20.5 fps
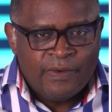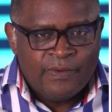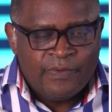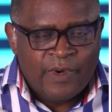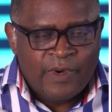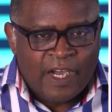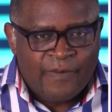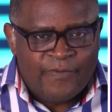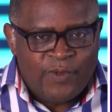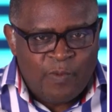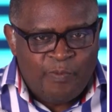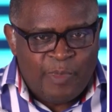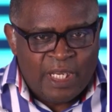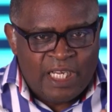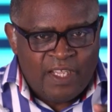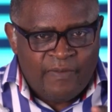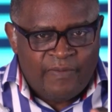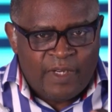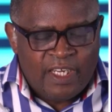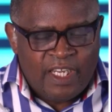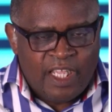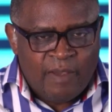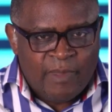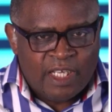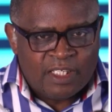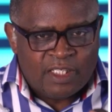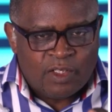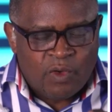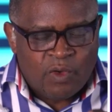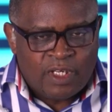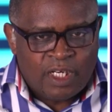Have you believed in Him
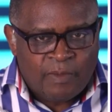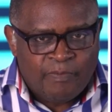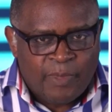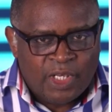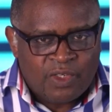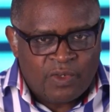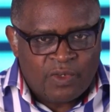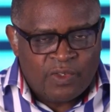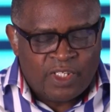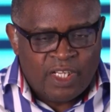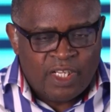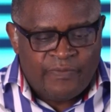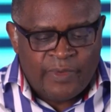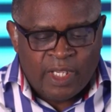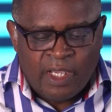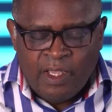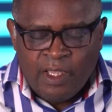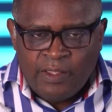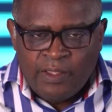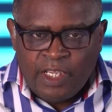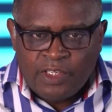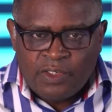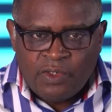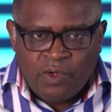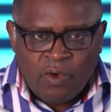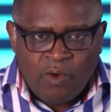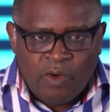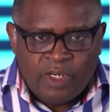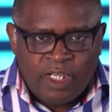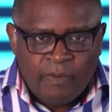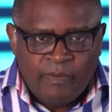as Lord and personal Savior? There's no
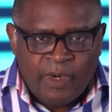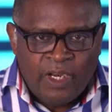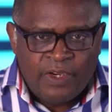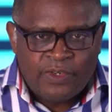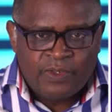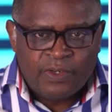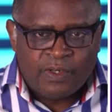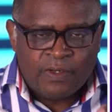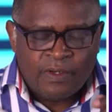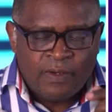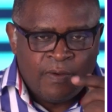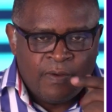condemnation.